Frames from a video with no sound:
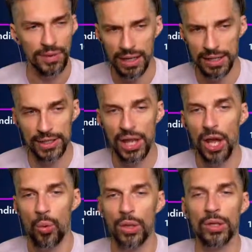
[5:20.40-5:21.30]
because
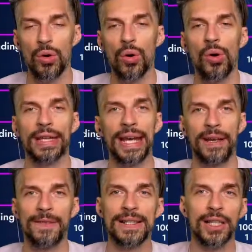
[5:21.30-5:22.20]
we know all the
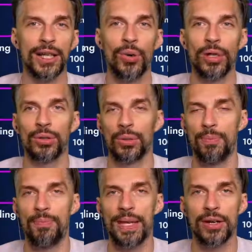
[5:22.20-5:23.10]
NFTs that are going to
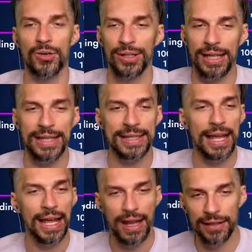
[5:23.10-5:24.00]
be released,
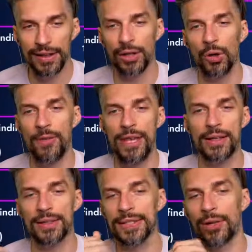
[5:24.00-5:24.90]
and there are no
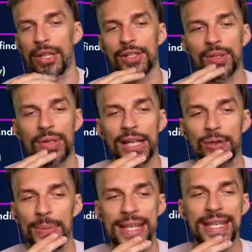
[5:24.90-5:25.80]
vehicles out there, so that
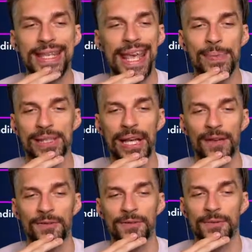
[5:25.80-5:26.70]
will be in-game
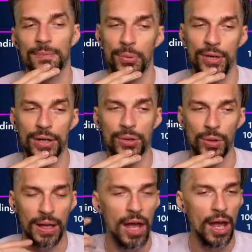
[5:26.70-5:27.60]
stuff. Pretty
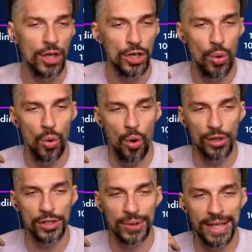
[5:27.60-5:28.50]
cool. You
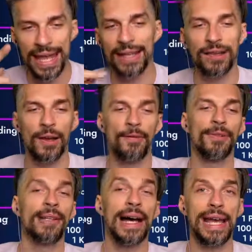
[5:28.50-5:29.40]
also can
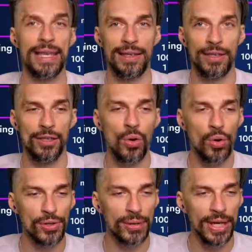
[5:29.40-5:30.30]
fly. You
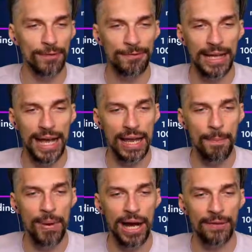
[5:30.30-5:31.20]
also can fly
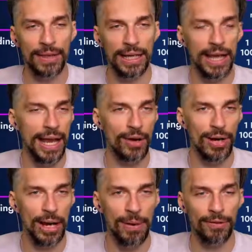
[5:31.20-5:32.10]
above the
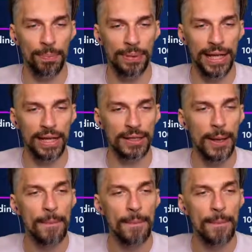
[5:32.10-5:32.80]
area, above the planet,